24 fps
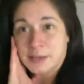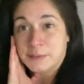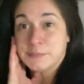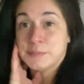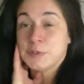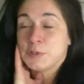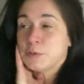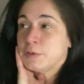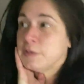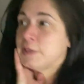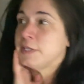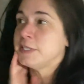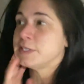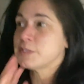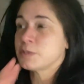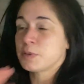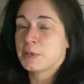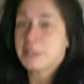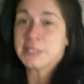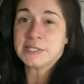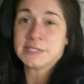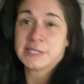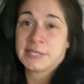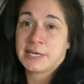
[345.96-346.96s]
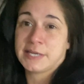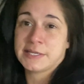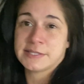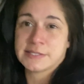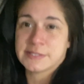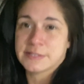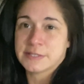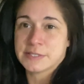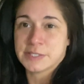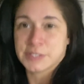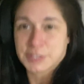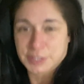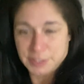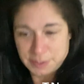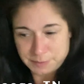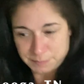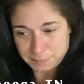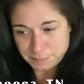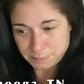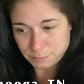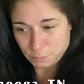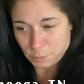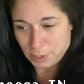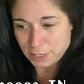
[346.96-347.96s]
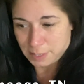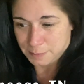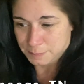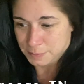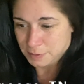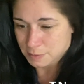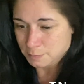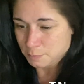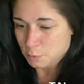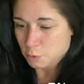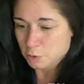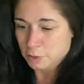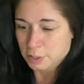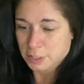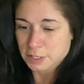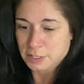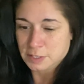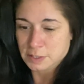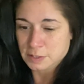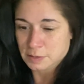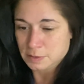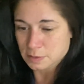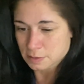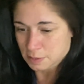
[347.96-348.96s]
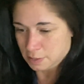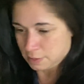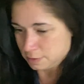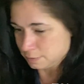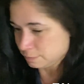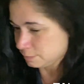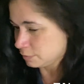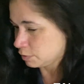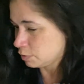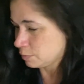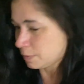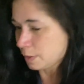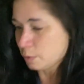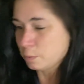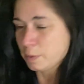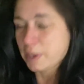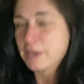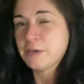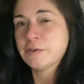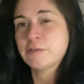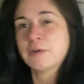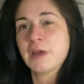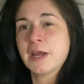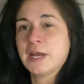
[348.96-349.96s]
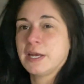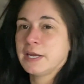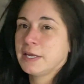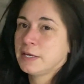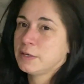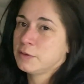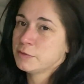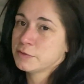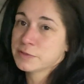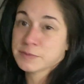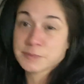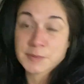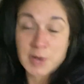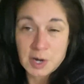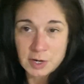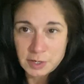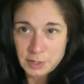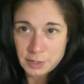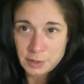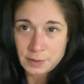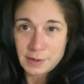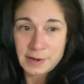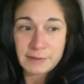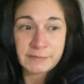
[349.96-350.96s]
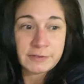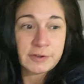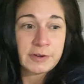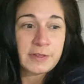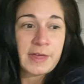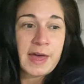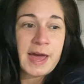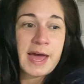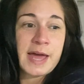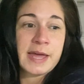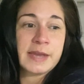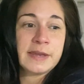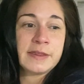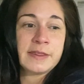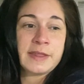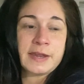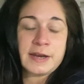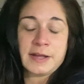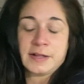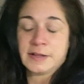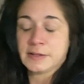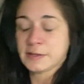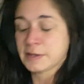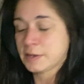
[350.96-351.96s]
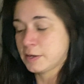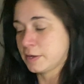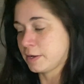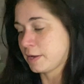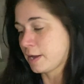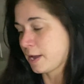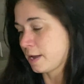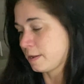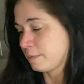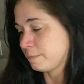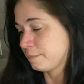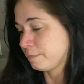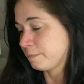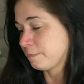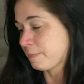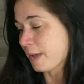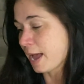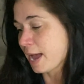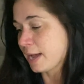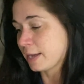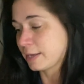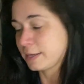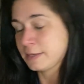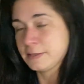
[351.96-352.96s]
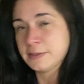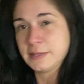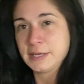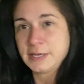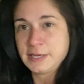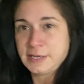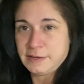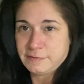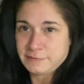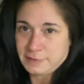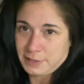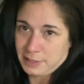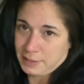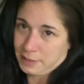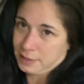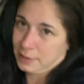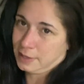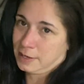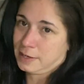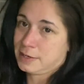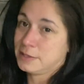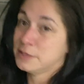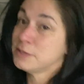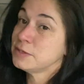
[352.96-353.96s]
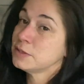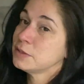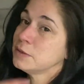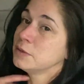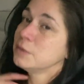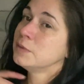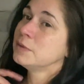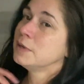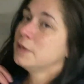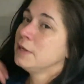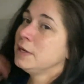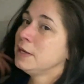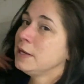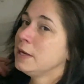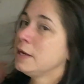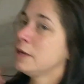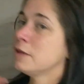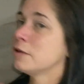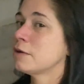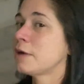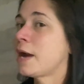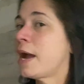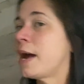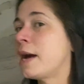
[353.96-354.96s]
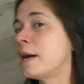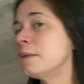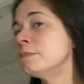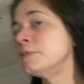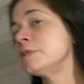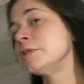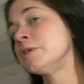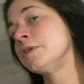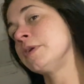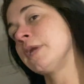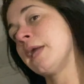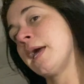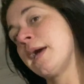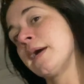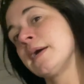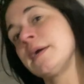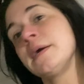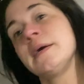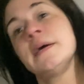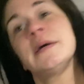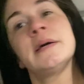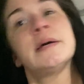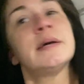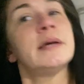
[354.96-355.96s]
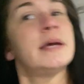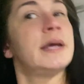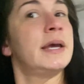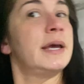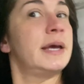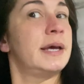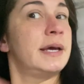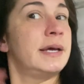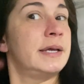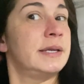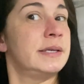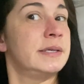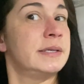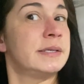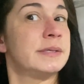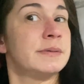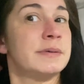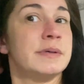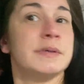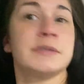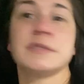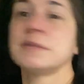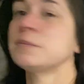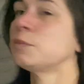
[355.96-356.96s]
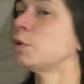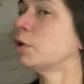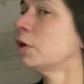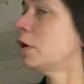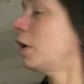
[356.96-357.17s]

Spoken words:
I'm doing these twice a day in the gym, wake up in the morning, do my weight training, do some cardio after that. Then I'll come back in the evening and do either abs or neck and some more